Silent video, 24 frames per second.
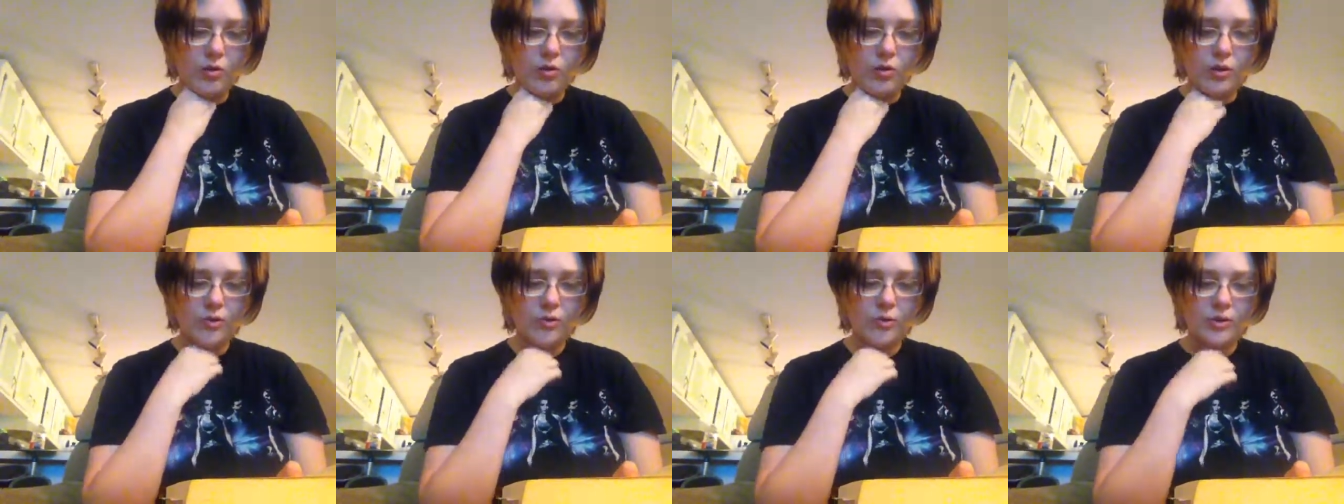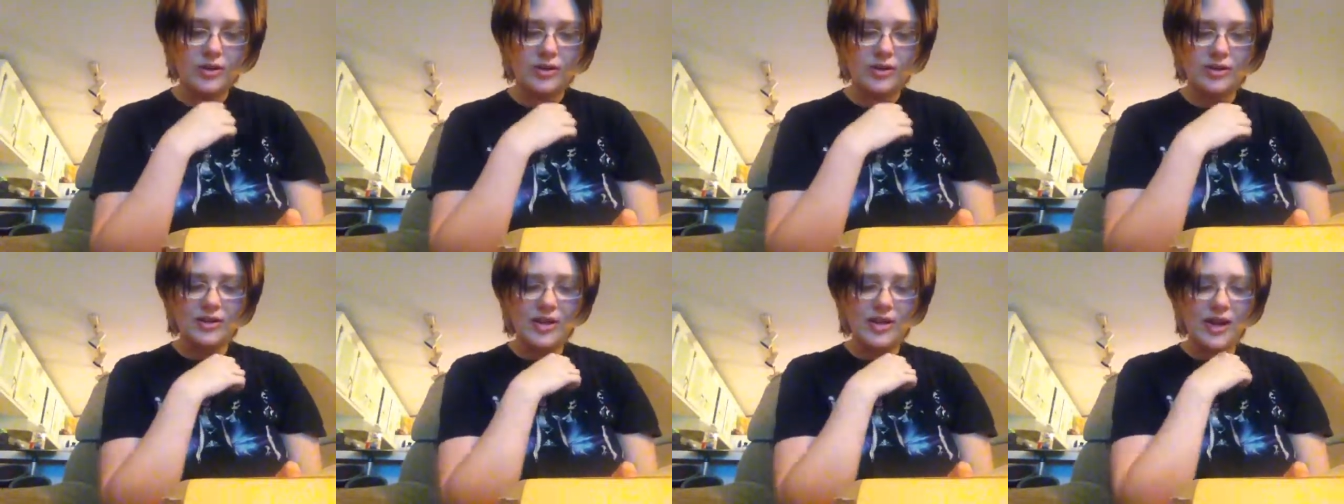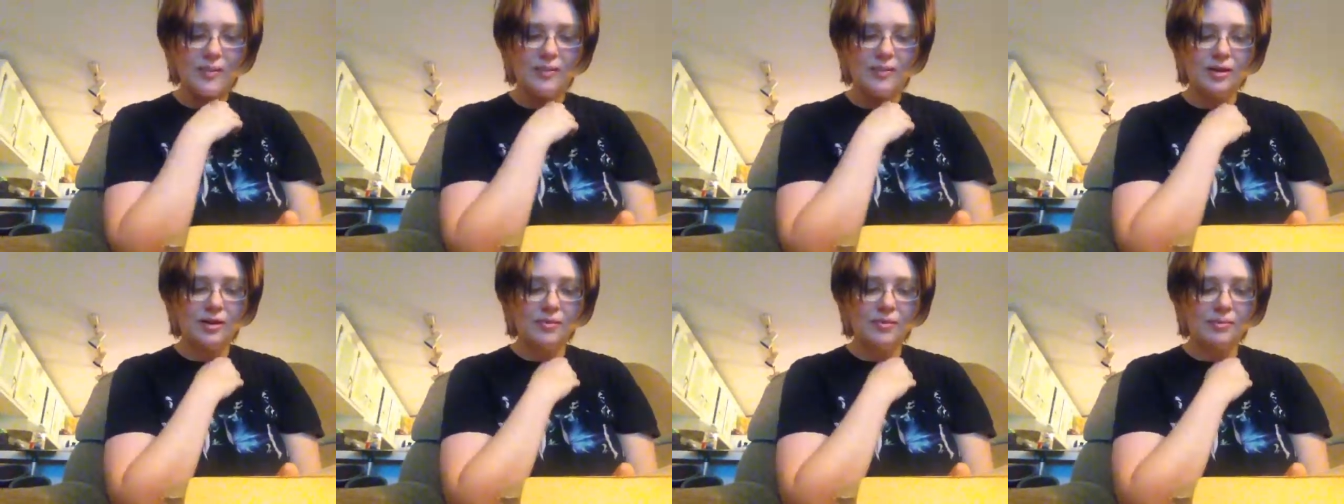We would
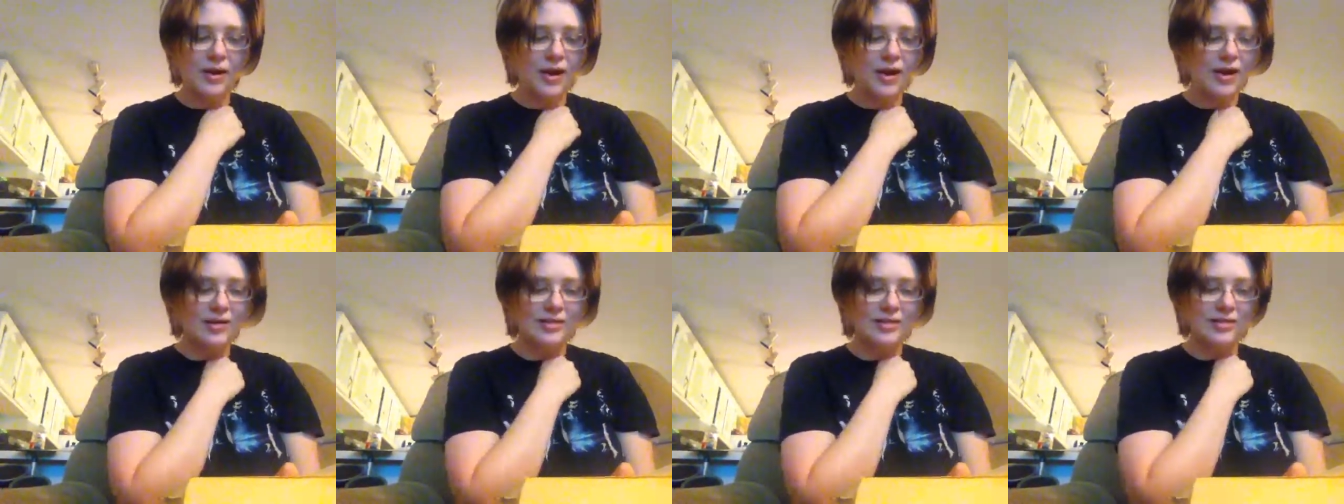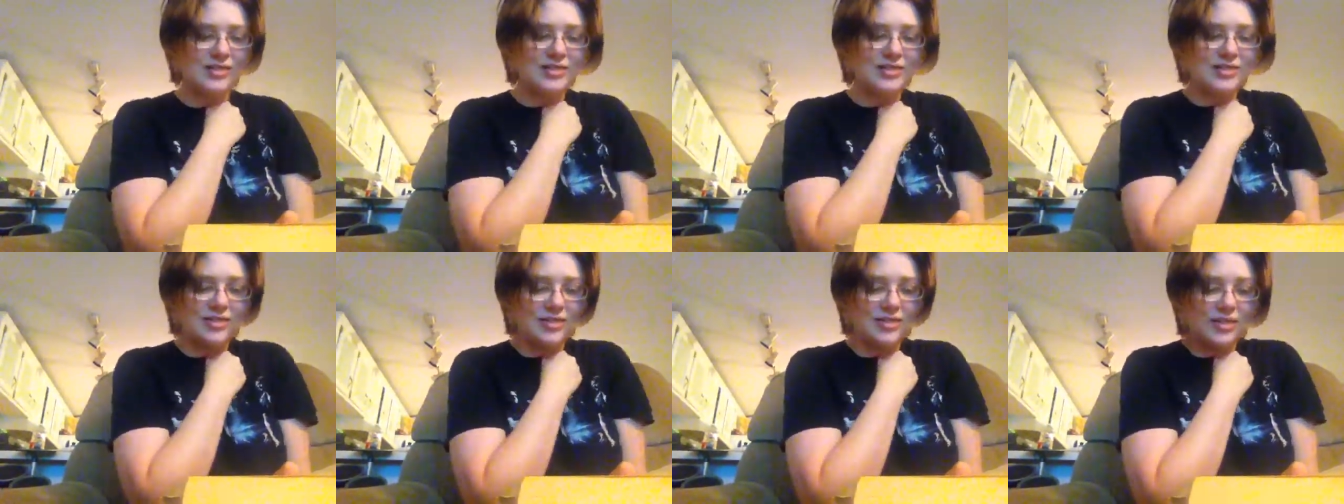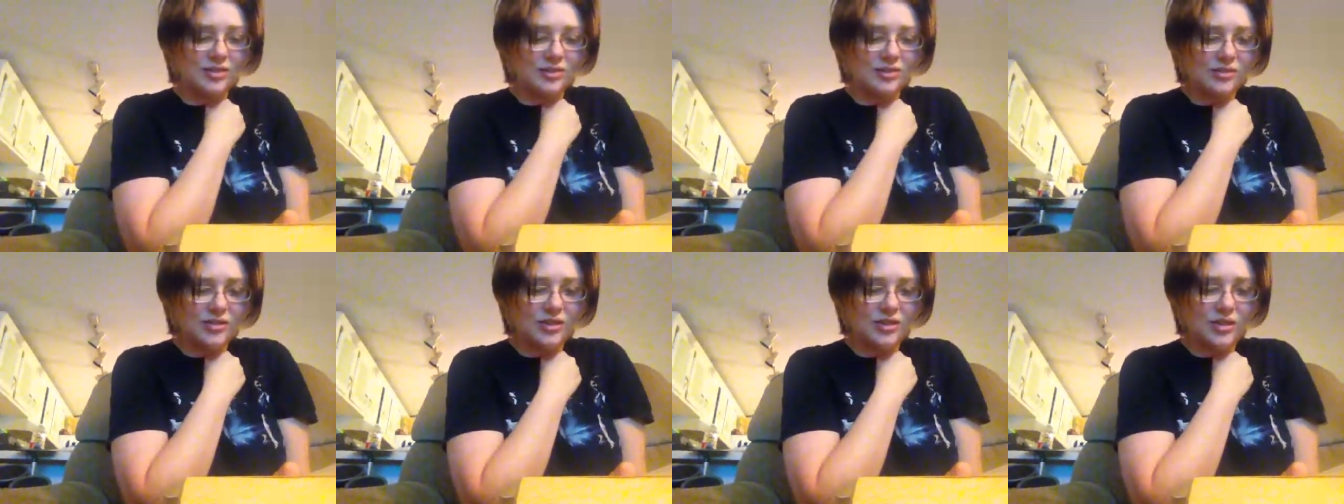climb into bed and
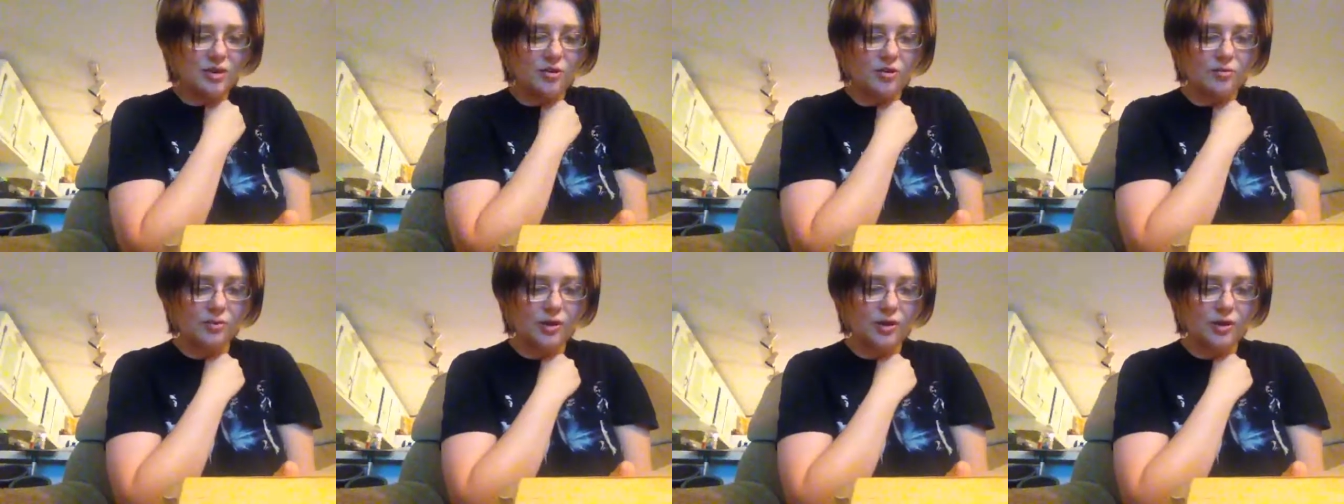snuggle down